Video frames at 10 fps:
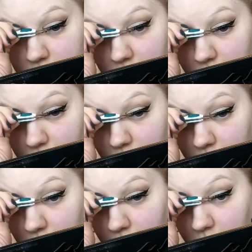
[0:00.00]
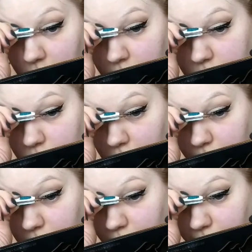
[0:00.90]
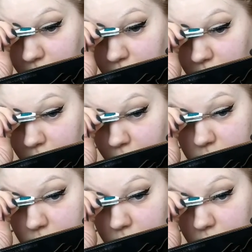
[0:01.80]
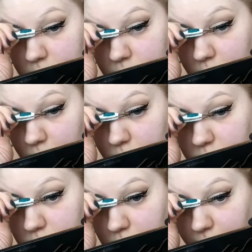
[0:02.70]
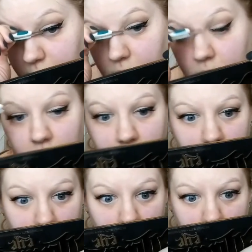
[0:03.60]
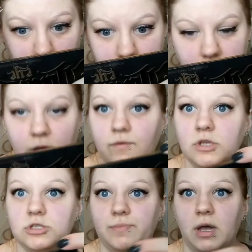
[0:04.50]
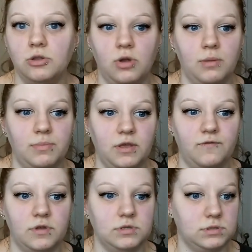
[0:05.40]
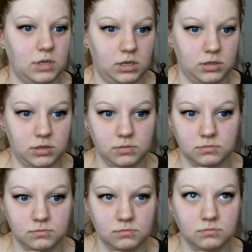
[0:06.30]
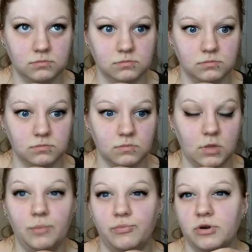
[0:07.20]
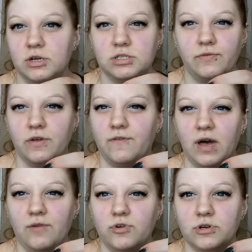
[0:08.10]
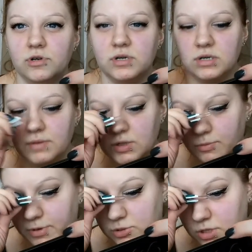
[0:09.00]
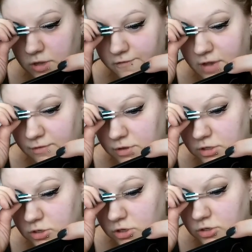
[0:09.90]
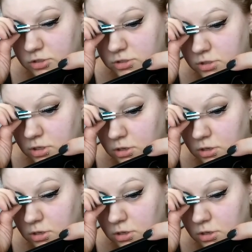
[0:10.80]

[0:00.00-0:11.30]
same as ground beef, but like I said, so much cheaper. Because on average, a pound of ground beef is like upwards of like in between like $5 and $8.